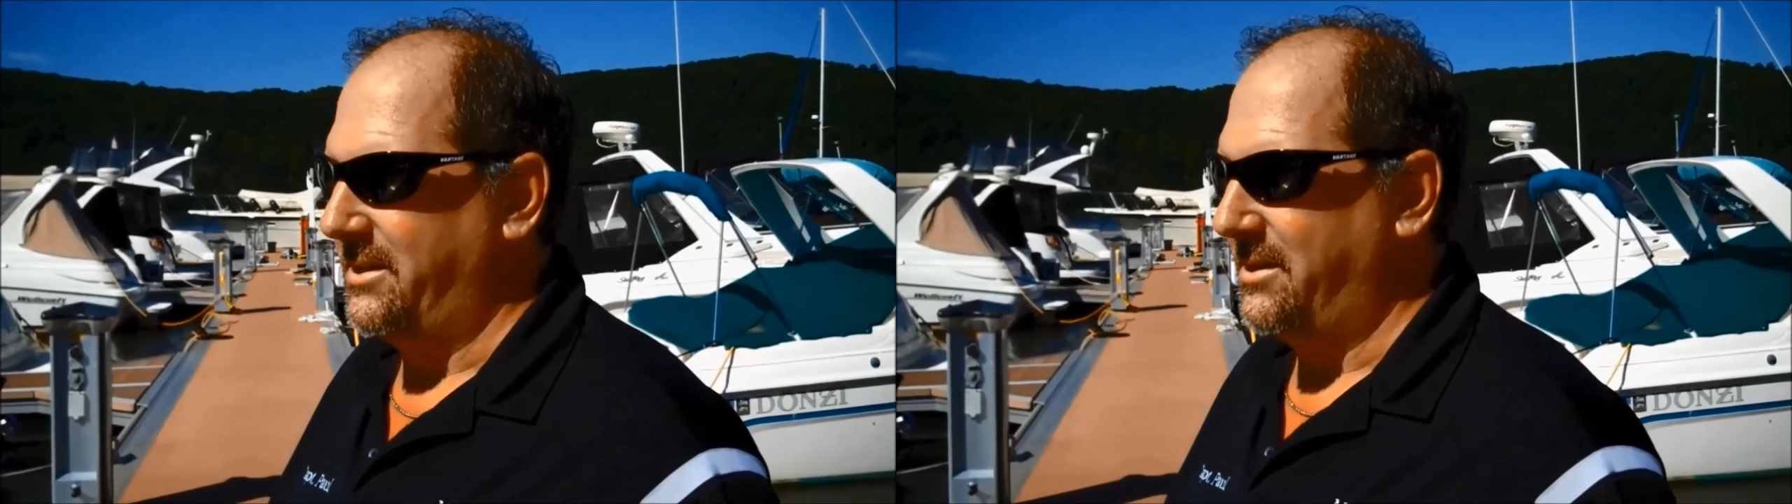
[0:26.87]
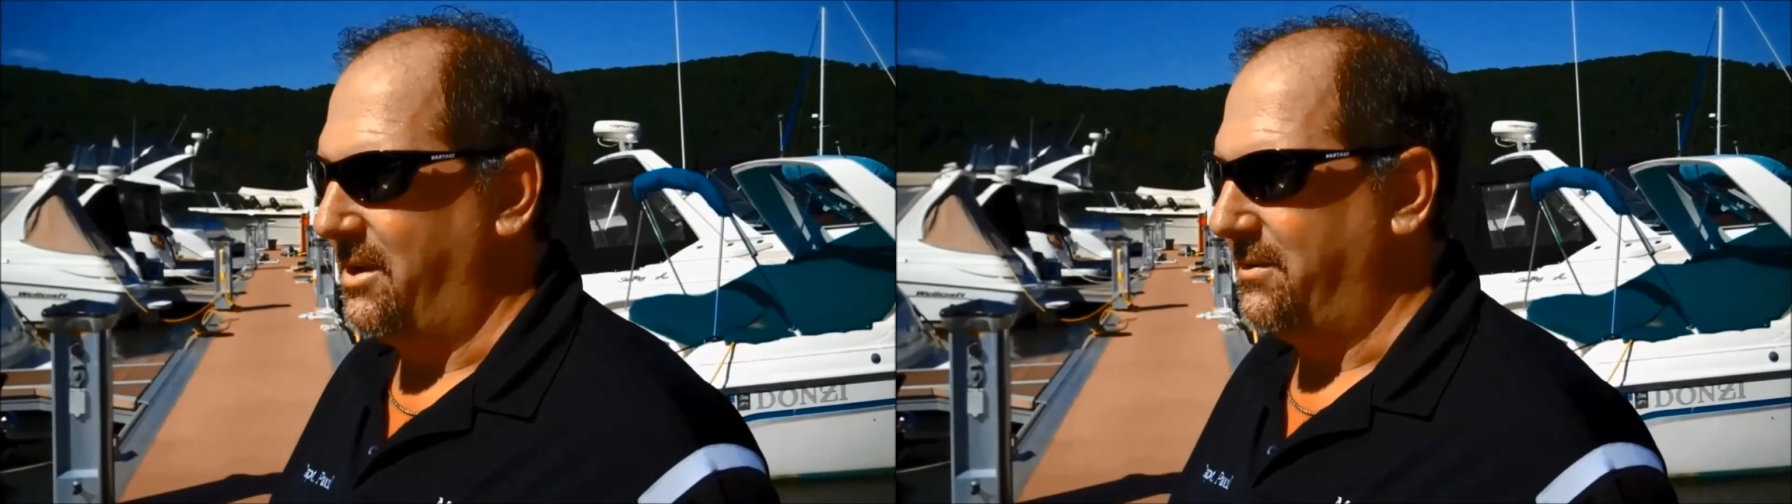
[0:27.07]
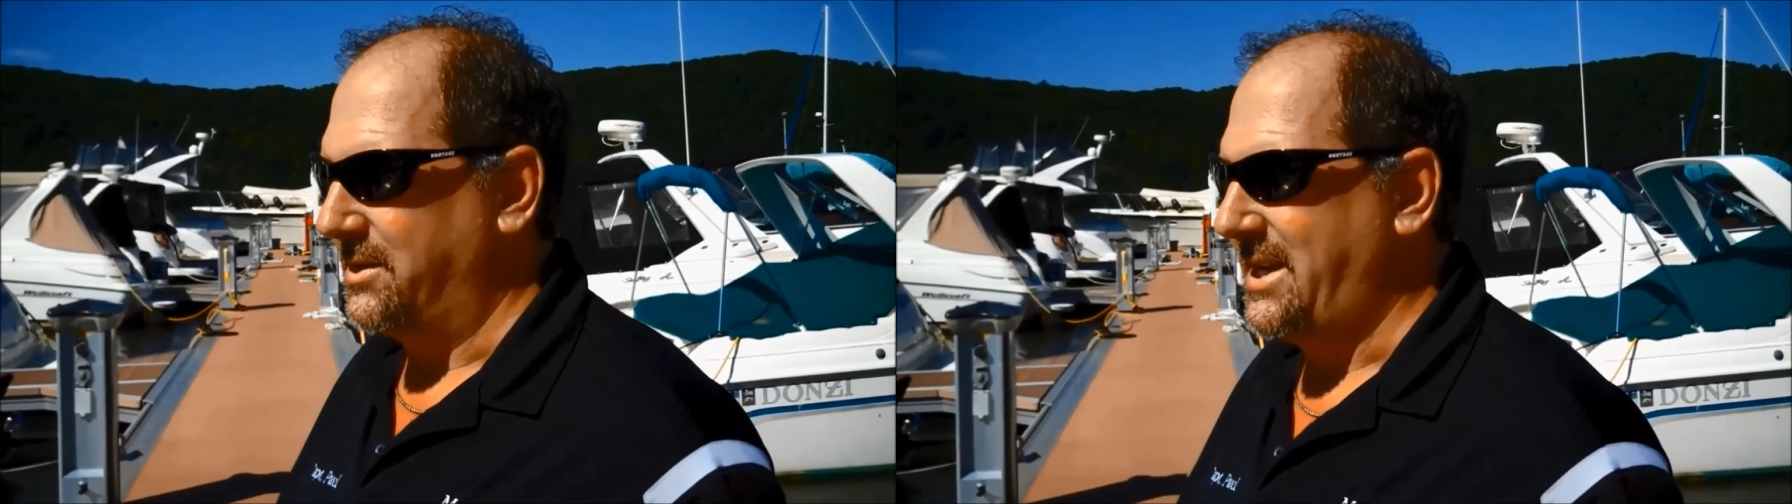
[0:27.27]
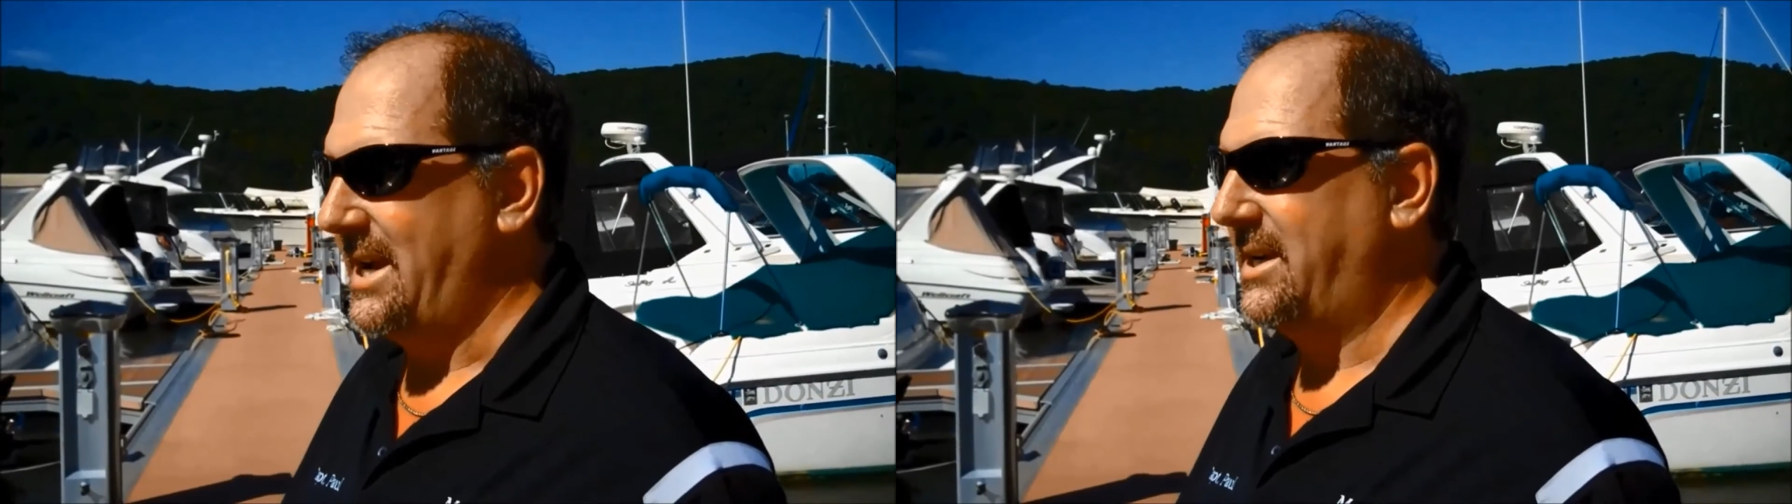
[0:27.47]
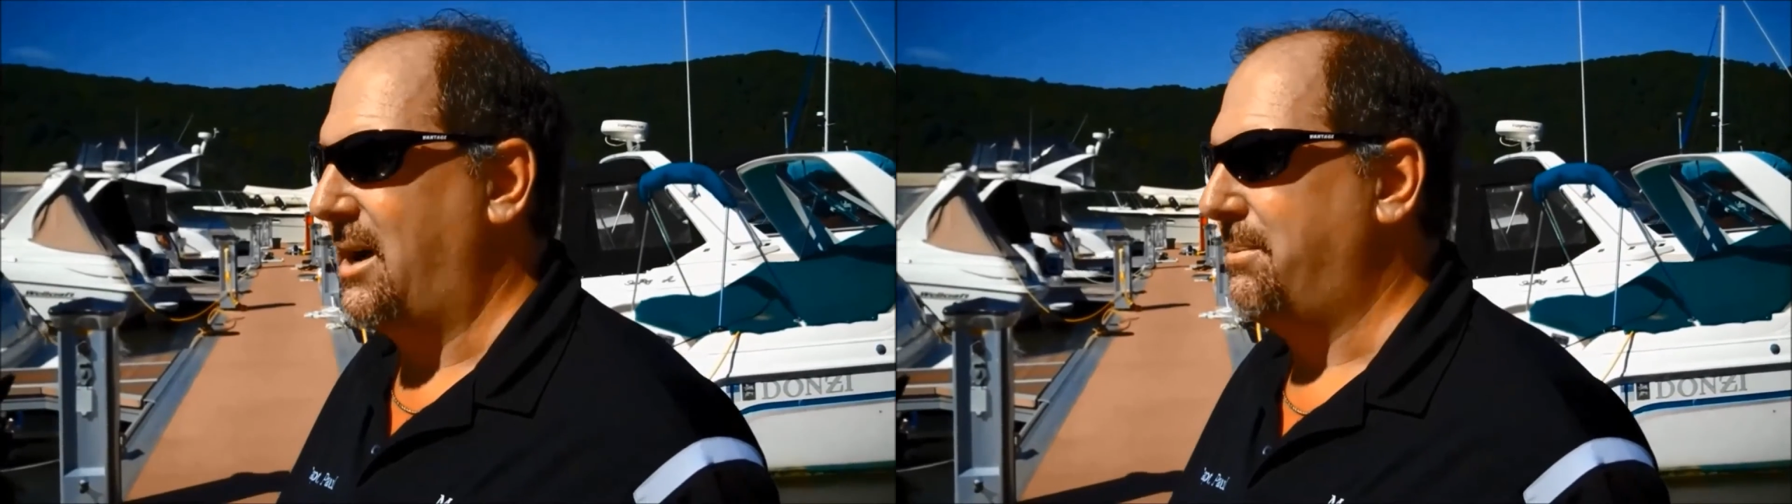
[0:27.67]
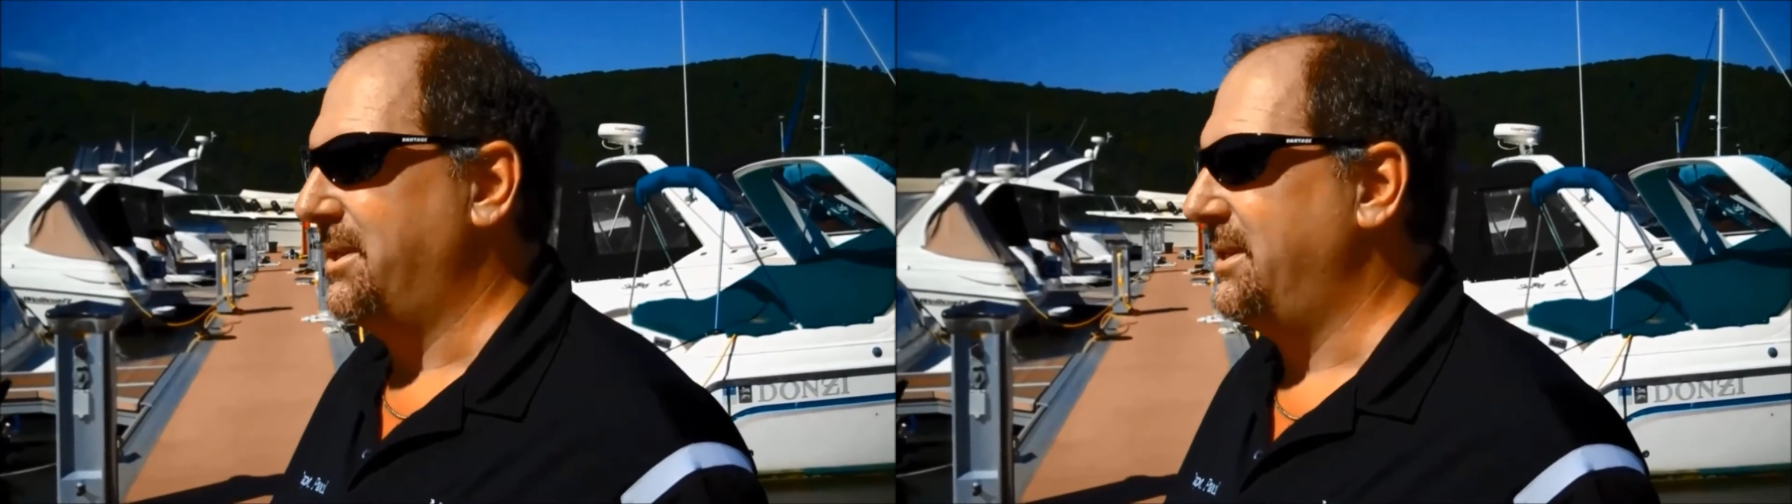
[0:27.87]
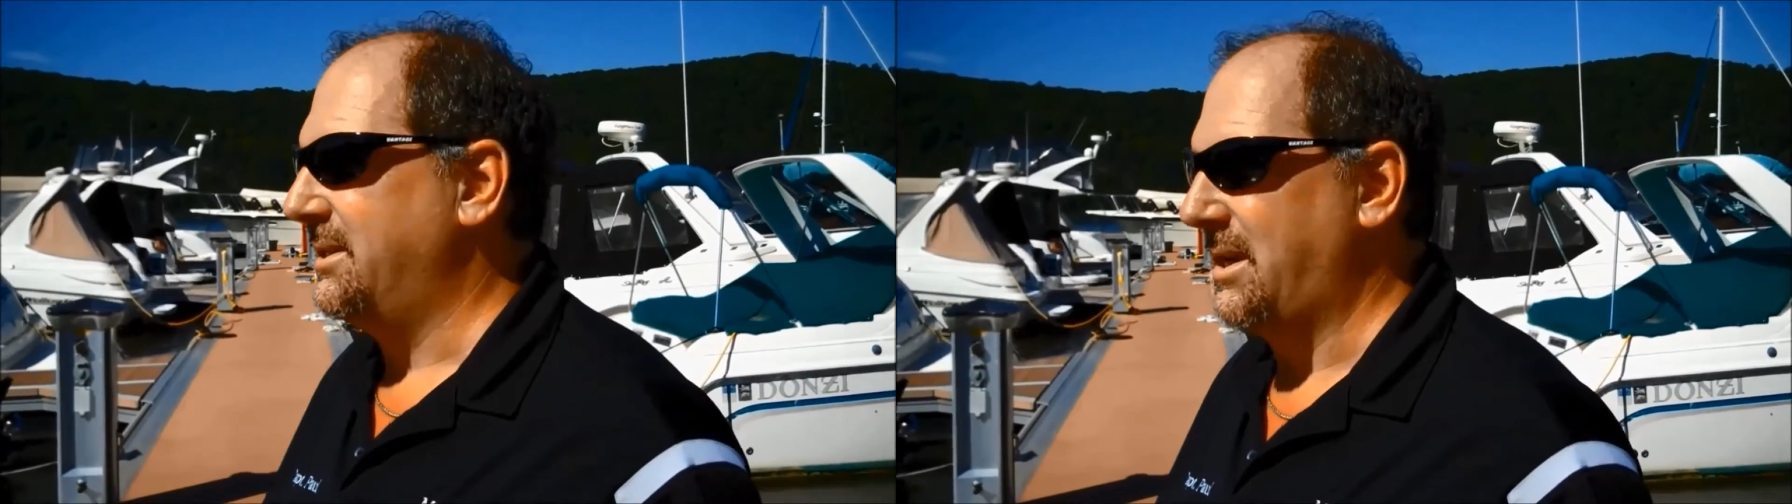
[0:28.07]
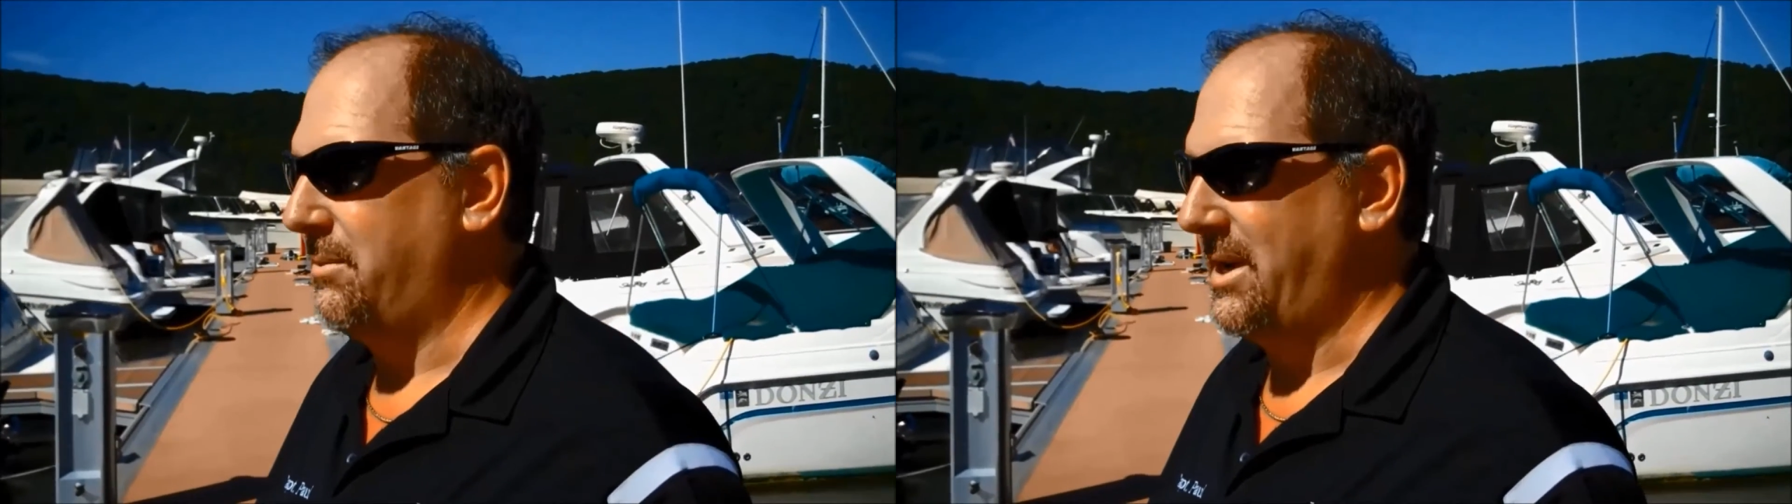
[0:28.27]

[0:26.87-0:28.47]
over 10 companies that